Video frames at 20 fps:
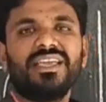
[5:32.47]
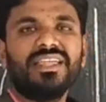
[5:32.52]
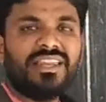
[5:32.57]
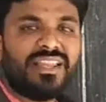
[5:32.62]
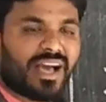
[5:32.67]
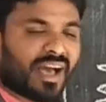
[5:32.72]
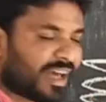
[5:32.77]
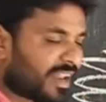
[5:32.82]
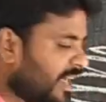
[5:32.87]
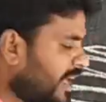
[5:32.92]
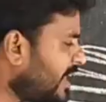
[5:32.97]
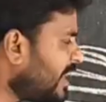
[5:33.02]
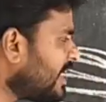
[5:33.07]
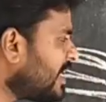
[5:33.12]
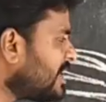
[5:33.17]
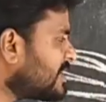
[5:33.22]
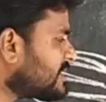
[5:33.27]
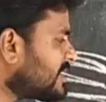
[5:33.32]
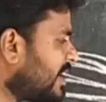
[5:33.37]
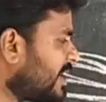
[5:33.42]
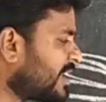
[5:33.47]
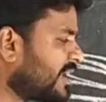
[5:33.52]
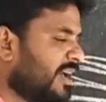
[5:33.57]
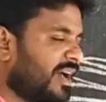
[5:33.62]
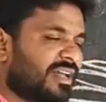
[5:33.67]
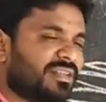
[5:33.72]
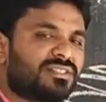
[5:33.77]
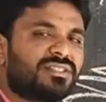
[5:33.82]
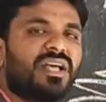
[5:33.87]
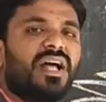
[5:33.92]
In analogous
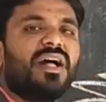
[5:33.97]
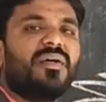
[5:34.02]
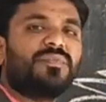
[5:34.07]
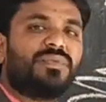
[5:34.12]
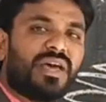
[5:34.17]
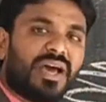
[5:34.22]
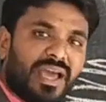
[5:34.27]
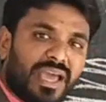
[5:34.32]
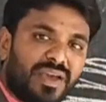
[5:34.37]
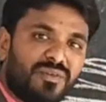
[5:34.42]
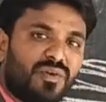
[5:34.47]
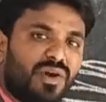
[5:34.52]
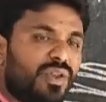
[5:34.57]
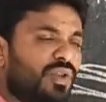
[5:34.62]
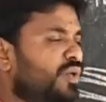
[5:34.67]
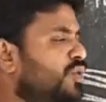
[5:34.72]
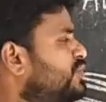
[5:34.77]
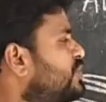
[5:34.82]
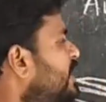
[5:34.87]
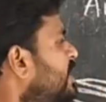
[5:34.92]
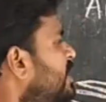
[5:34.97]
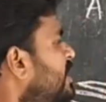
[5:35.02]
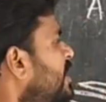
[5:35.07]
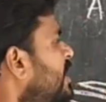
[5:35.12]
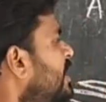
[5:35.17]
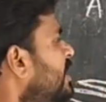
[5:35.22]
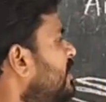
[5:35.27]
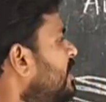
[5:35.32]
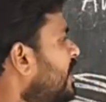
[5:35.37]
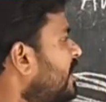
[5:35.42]
organs, the evolution
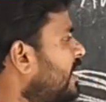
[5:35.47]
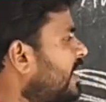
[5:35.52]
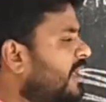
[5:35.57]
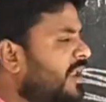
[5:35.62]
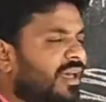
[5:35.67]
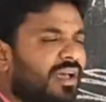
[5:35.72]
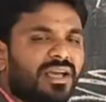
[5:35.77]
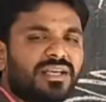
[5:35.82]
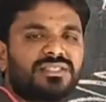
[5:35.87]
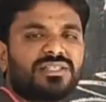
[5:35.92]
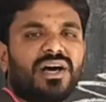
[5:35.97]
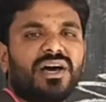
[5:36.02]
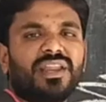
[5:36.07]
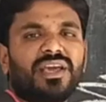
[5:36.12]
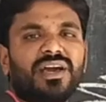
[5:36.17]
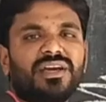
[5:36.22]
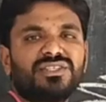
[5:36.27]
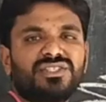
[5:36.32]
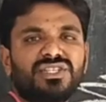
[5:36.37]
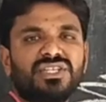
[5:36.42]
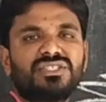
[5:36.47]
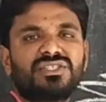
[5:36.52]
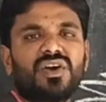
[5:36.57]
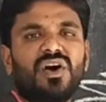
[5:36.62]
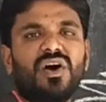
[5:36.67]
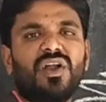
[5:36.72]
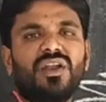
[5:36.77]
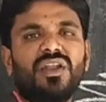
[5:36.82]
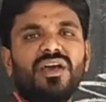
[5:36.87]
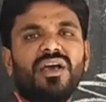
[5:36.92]
in analogous organs is
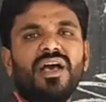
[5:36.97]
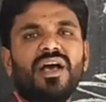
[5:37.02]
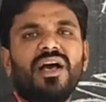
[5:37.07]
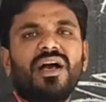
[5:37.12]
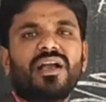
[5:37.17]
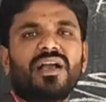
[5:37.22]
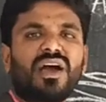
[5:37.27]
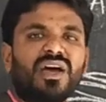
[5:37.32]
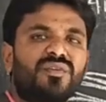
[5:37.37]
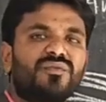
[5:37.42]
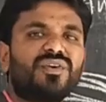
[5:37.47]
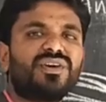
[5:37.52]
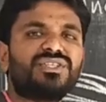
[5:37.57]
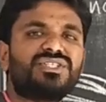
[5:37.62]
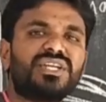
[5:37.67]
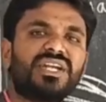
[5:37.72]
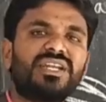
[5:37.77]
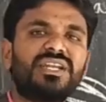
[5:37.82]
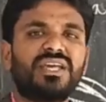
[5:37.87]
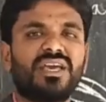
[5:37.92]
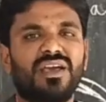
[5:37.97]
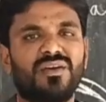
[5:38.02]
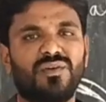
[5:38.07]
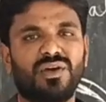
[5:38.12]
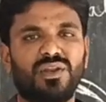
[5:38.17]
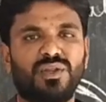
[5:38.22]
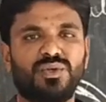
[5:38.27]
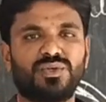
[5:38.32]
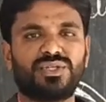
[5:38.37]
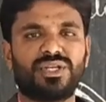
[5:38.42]
called convergent
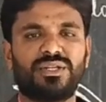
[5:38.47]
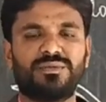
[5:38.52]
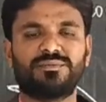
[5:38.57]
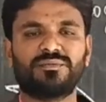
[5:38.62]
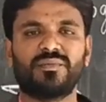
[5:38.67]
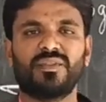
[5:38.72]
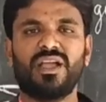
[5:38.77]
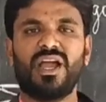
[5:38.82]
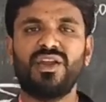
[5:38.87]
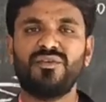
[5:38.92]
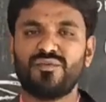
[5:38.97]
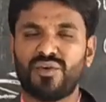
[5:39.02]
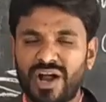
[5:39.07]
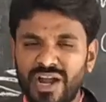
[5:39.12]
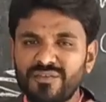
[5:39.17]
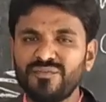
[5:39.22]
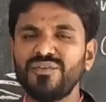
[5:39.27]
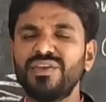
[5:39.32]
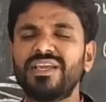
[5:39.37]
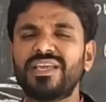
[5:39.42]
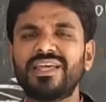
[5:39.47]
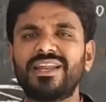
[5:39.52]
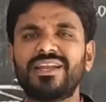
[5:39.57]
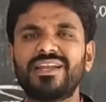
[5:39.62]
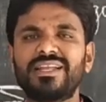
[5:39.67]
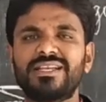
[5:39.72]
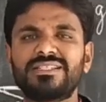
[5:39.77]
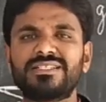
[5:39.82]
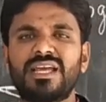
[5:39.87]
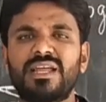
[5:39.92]
evolution. And what we can
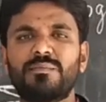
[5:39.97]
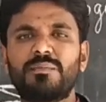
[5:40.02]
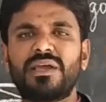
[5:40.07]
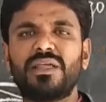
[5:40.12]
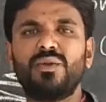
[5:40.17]
understand